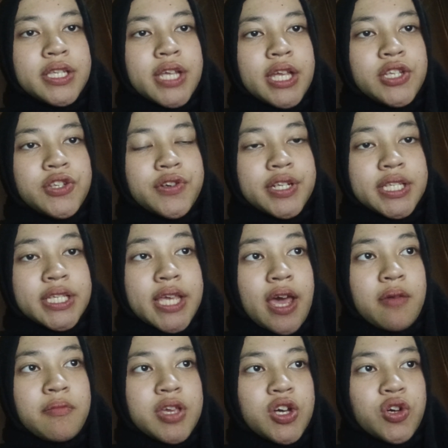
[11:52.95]
dangerous
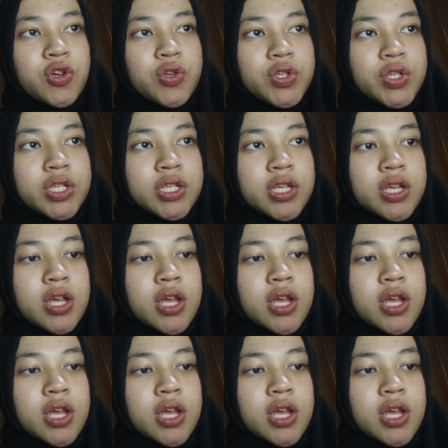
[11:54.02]
chemicals.